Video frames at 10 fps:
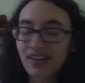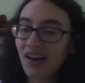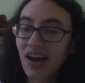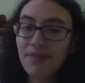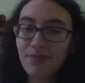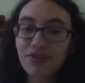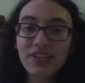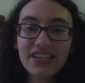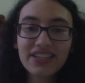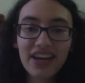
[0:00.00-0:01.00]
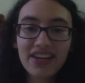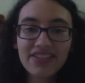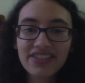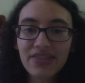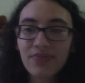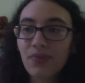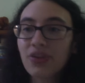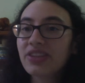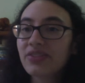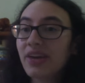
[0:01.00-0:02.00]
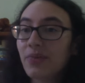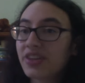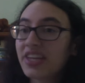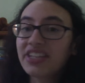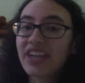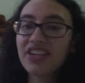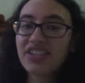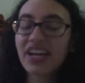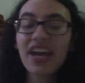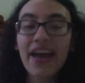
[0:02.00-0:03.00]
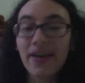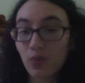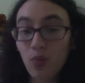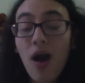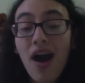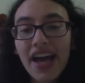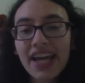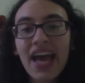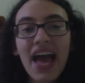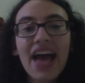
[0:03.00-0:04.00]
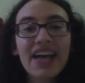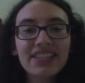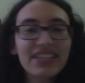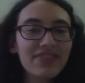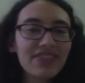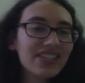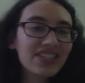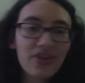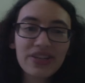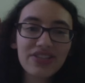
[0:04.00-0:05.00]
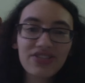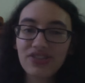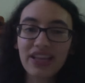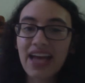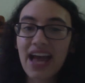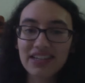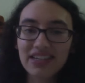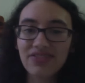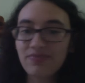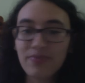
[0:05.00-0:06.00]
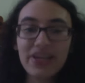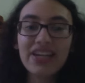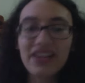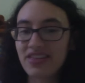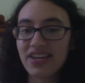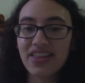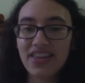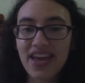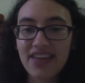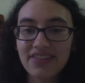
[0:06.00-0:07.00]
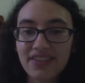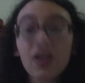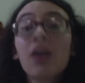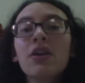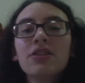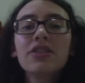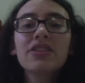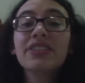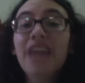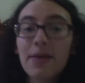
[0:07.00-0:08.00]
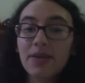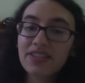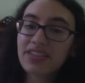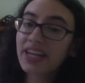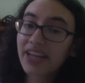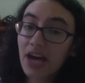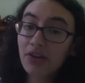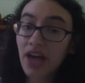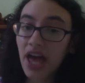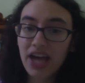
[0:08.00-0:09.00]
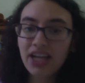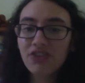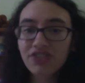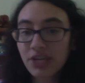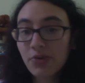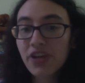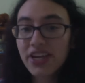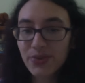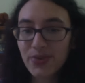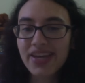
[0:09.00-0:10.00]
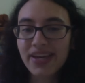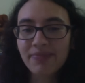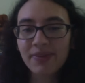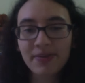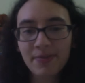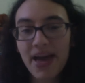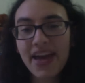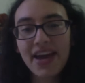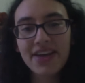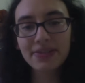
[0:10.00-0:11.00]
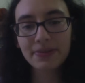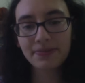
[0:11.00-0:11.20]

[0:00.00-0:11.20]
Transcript: I'm really excited to see what they're changing and why, and if this is going to like actually mean anything in the end. So this is Gabby signing out, and I'll see you all next week. Bye guys!